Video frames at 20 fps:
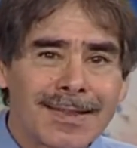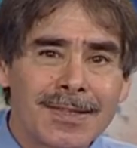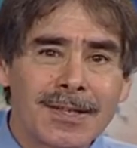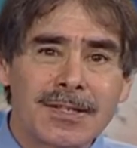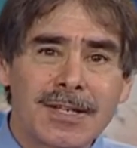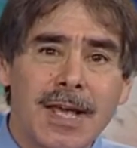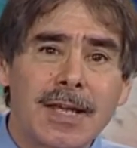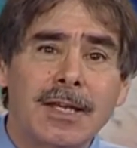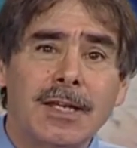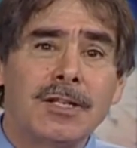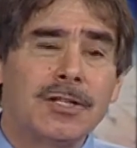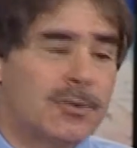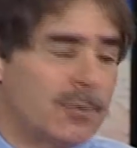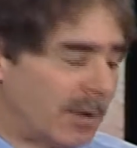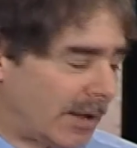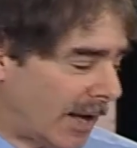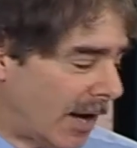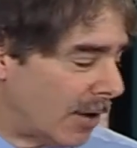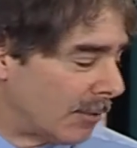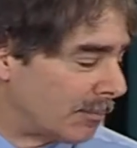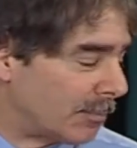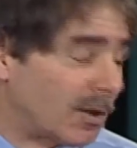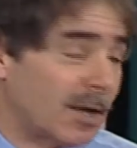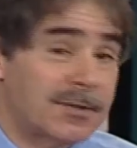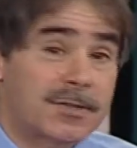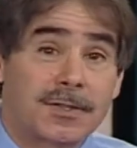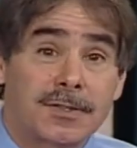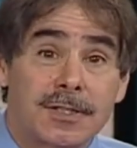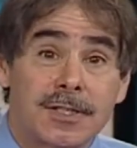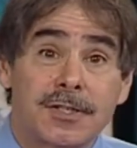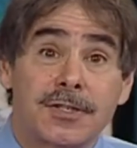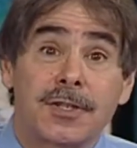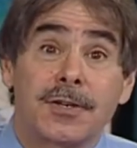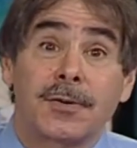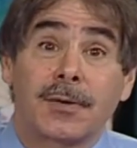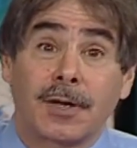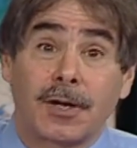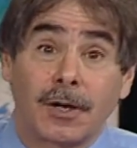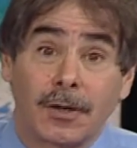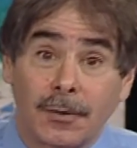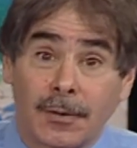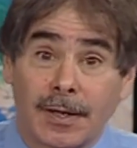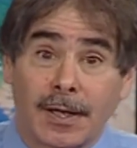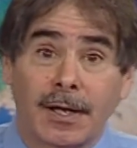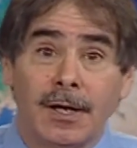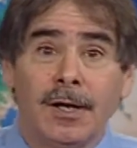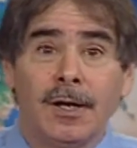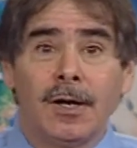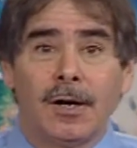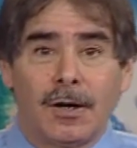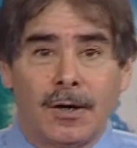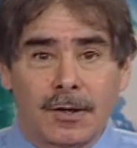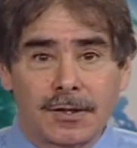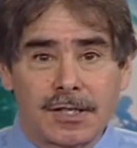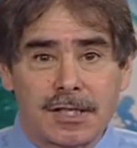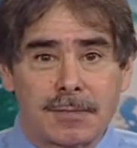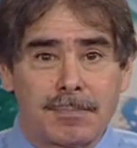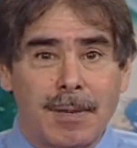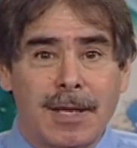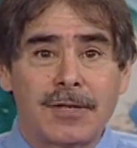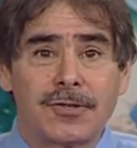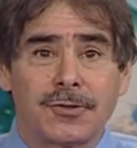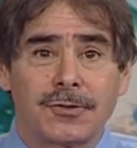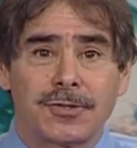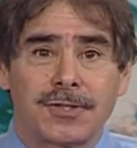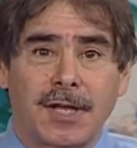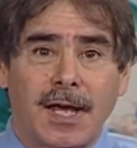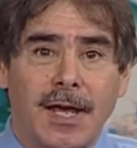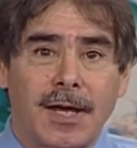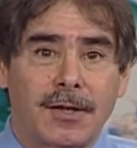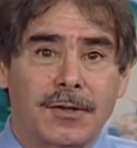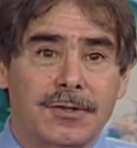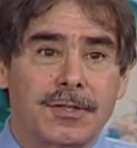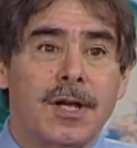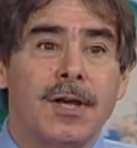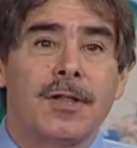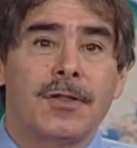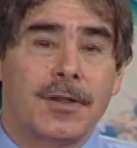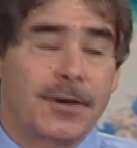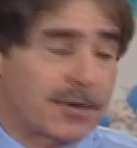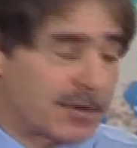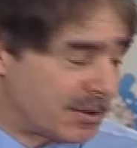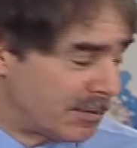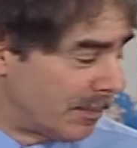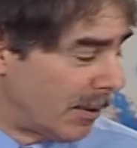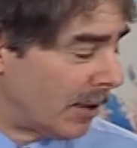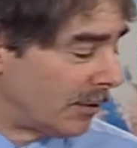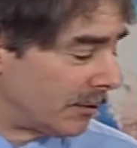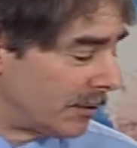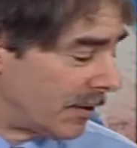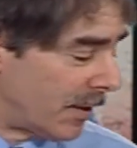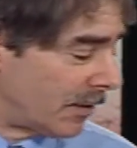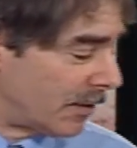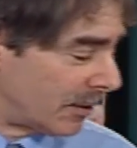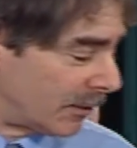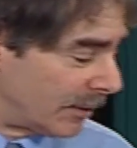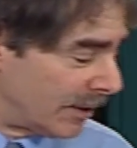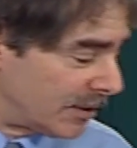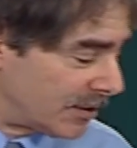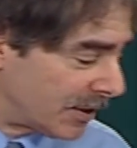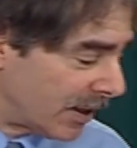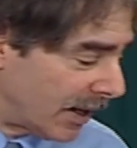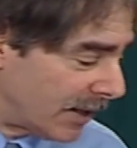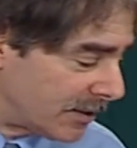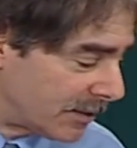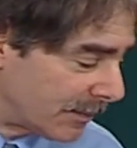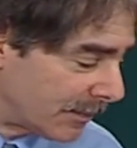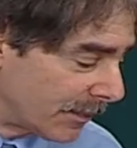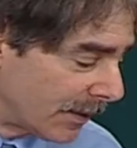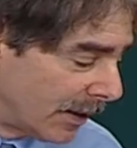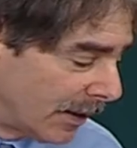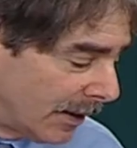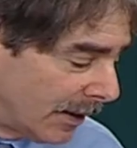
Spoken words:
that take into account processes that are occurring on spatial scales that are smaller than the grid size.